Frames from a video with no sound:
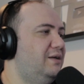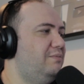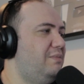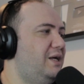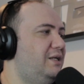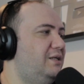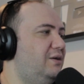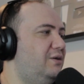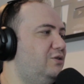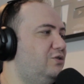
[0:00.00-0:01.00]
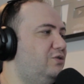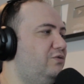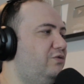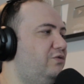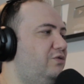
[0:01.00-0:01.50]
med
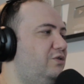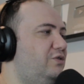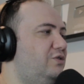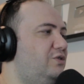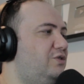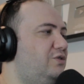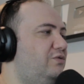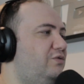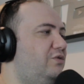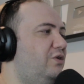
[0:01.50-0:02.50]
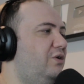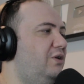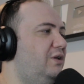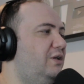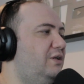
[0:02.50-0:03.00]

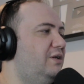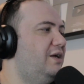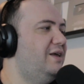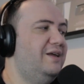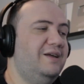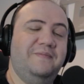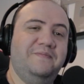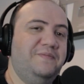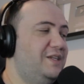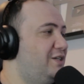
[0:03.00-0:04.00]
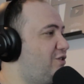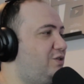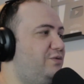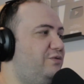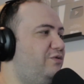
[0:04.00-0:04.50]

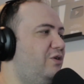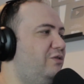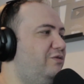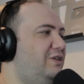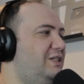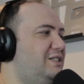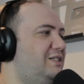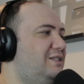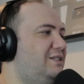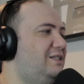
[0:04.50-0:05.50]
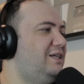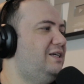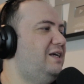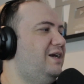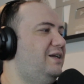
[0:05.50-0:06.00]

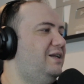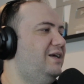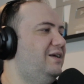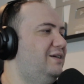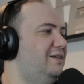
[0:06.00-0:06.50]
Svovlstickerne.